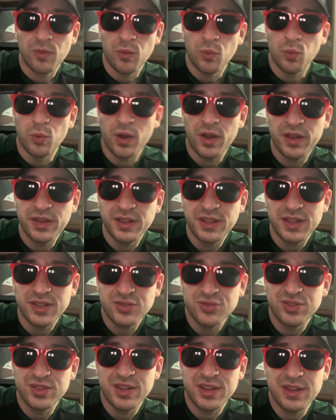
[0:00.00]
Well,
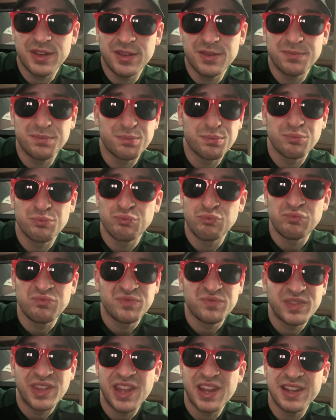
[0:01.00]
yesterday
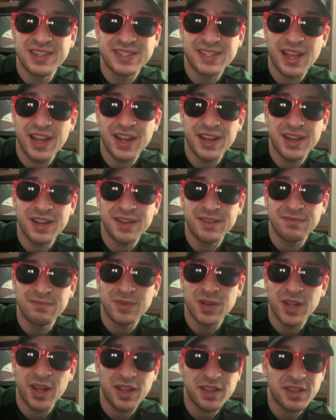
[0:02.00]
they decided
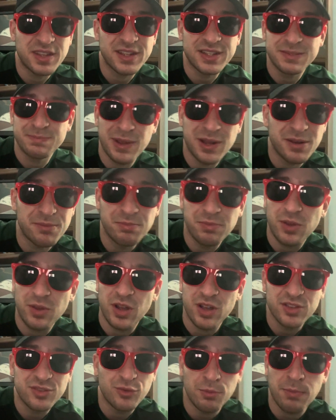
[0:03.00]
not to expand the
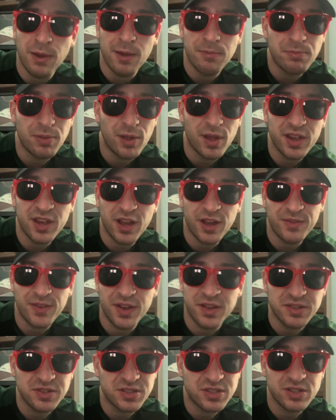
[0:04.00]
college football playoff
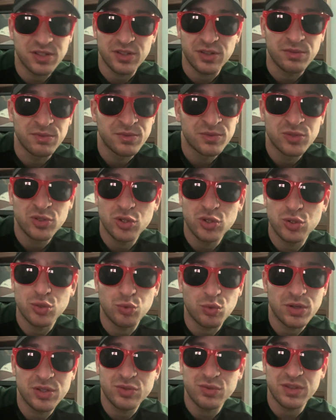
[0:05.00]
until
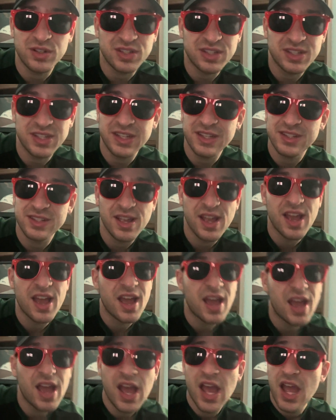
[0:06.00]
2026.
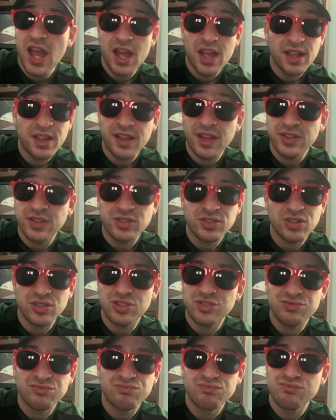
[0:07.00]
That's
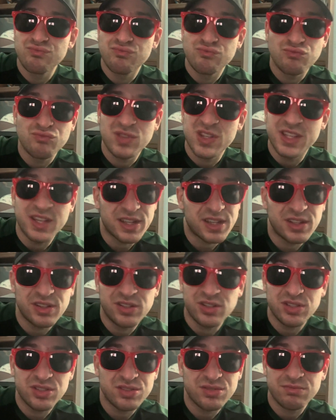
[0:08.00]
just
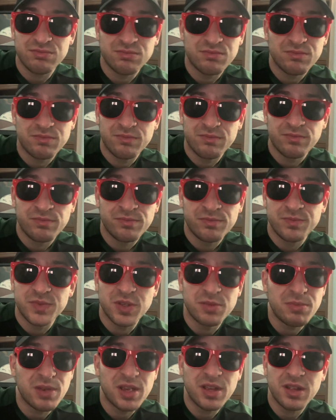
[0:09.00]
ridiculous
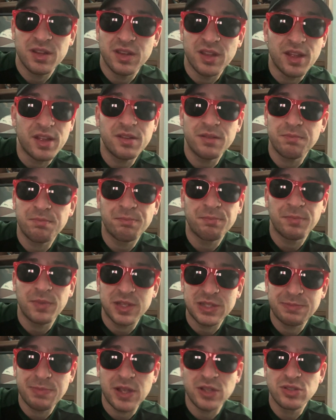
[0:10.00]
to me. That
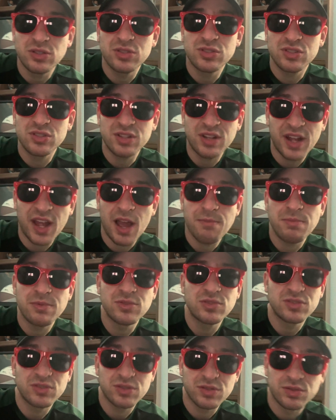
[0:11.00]
expansion should happen
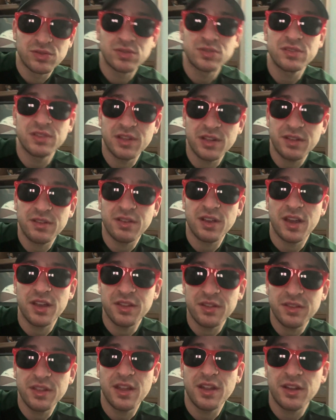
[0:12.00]
sooner than,
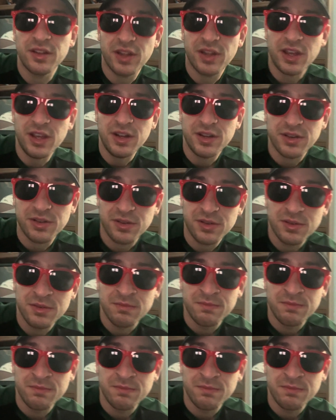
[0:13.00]
rather than later.